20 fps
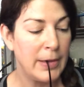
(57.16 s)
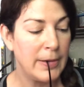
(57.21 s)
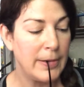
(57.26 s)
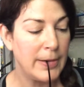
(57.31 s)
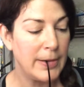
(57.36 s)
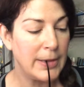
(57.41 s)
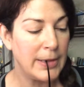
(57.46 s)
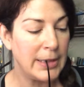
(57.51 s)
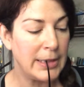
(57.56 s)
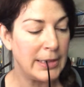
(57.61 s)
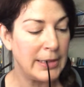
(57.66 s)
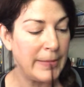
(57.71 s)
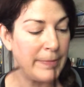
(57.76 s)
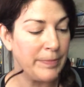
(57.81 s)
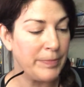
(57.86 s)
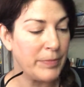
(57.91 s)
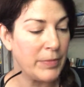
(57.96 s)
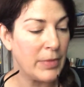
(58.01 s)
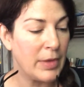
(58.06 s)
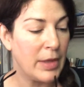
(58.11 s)

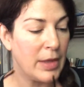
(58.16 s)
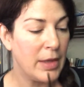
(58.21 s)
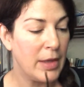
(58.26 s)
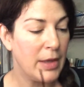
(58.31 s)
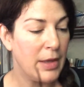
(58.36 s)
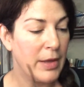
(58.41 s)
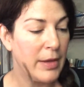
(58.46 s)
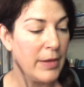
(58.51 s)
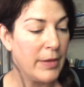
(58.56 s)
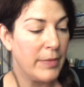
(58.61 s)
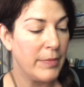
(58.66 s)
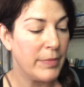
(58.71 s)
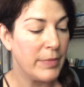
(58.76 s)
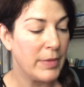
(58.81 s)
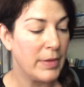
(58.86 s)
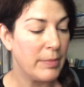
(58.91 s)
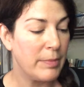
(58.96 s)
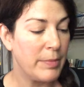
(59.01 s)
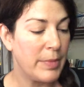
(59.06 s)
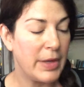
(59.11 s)

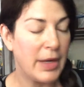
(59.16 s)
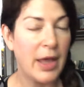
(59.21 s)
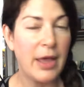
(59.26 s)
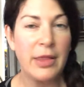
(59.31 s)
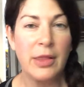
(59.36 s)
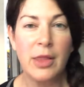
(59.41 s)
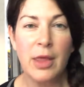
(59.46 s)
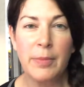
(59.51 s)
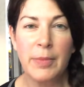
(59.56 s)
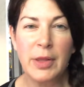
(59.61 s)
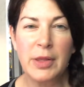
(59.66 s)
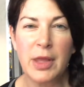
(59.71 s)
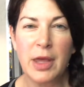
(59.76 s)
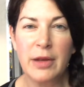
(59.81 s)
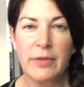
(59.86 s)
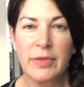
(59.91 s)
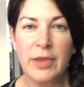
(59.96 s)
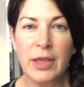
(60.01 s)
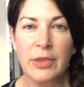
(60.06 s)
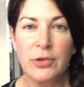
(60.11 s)
But a
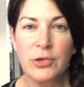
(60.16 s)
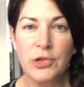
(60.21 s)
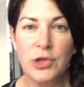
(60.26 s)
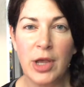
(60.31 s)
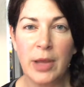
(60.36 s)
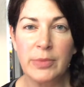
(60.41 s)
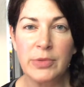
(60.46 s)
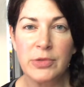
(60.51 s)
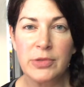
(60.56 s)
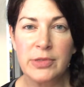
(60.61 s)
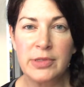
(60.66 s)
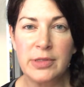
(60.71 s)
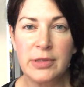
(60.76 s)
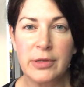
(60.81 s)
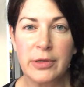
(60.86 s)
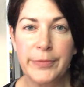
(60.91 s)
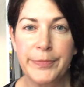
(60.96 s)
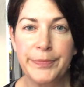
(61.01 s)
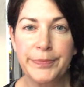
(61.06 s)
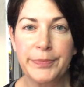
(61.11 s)
lot of the other shops are
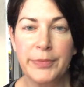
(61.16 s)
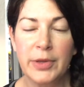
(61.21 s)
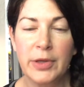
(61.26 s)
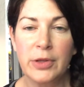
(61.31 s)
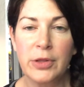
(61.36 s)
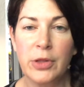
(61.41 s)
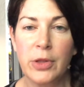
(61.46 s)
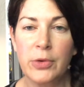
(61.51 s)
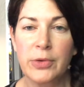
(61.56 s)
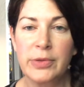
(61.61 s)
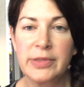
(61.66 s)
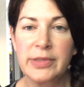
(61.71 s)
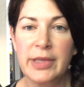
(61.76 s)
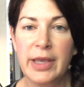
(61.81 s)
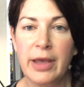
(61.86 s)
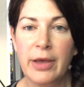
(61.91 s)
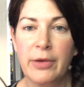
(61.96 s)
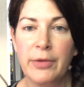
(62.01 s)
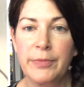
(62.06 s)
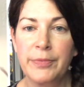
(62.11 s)
still closed
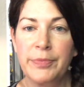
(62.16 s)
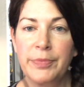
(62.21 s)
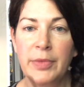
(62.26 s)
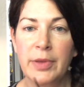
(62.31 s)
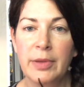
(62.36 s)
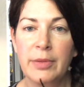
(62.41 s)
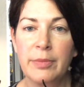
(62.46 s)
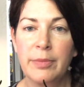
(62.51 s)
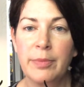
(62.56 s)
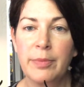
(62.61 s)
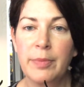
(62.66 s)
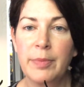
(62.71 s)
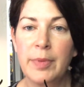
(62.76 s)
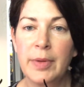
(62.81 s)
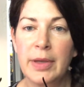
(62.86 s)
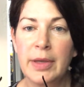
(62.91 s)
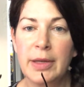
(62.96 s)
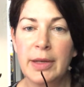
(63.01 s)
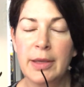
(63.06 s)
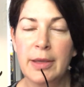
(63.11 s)
down. But